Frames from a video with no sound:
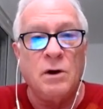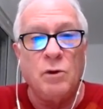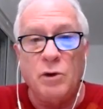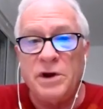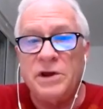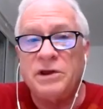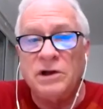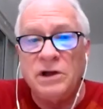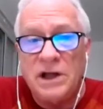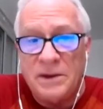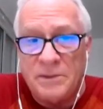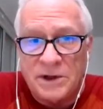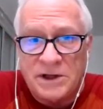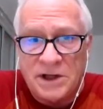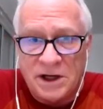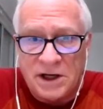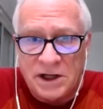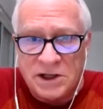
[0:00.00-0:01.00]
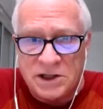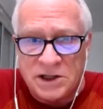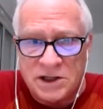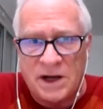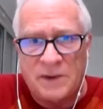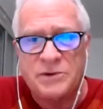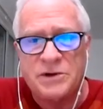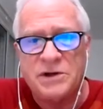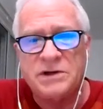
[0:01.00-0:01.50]
with limited
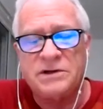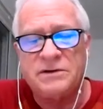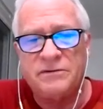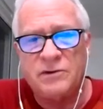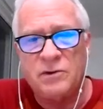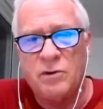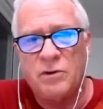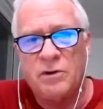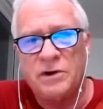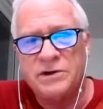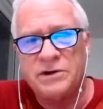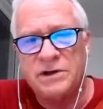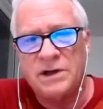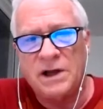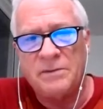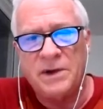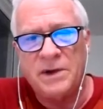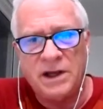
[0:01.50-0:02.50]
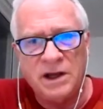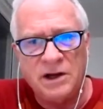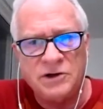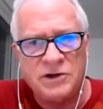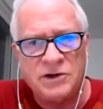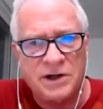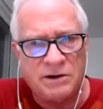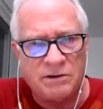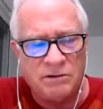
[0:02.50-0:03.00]
exceptions, of course, I'm making
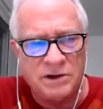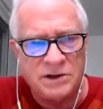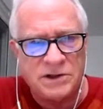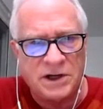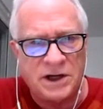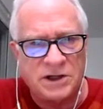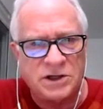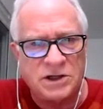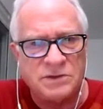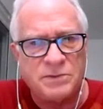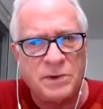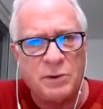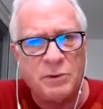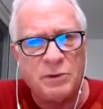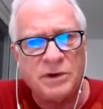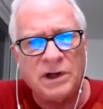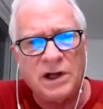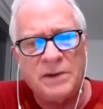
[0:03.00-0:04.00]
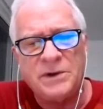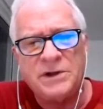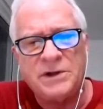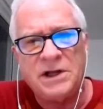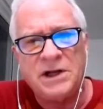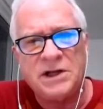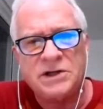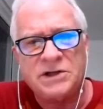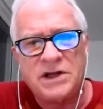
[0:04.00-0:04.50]
generalizations, but with
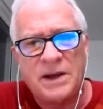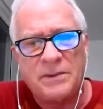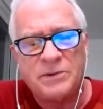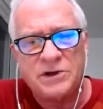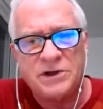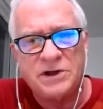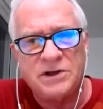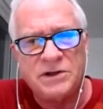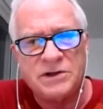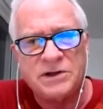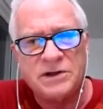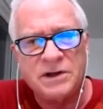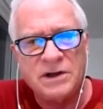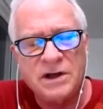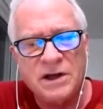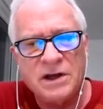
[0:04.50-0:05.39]
limited exceptions,